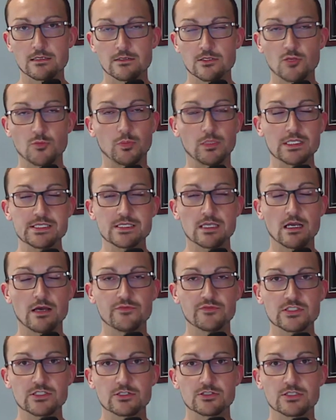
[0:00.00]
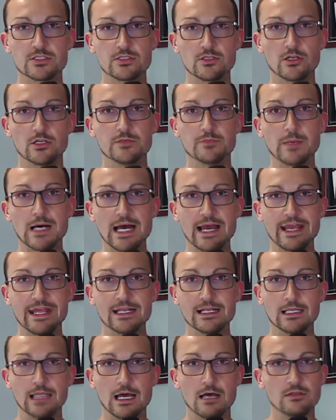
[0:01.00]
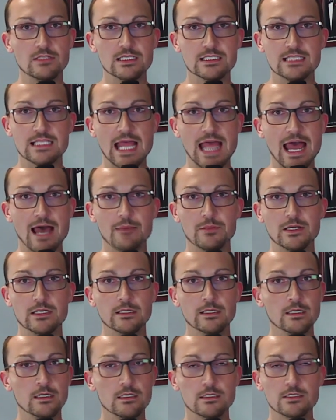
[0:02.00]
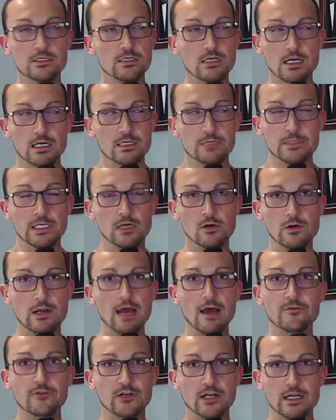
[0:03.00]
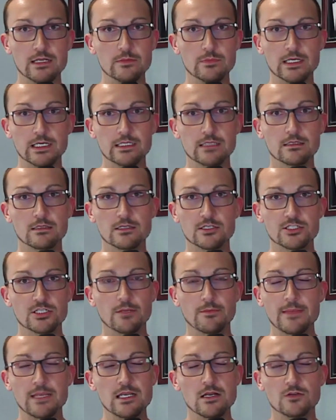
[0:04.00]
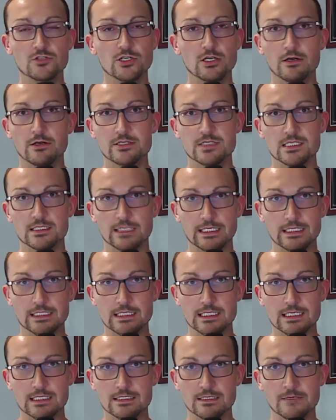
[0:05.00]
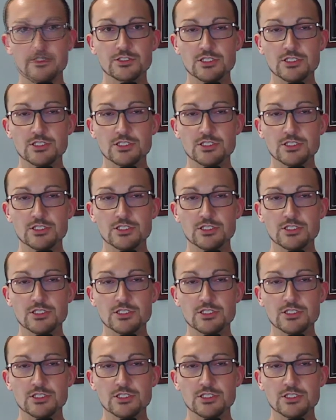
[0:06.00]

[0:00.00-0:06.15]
Your police officer stood by and allowed this to happen. You're not going to be going after anybody. There's going to be no charges laid in this.